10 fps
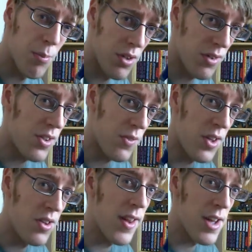Because let's
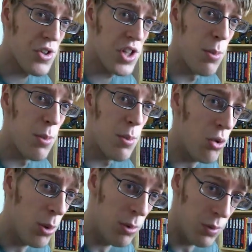face it, that's cheaper
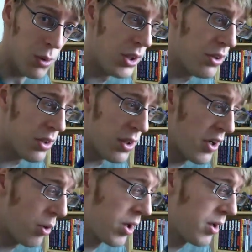than normal Voyagers
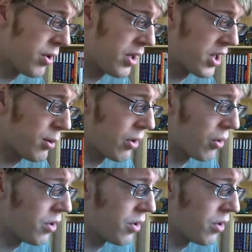are anyway, by a couple of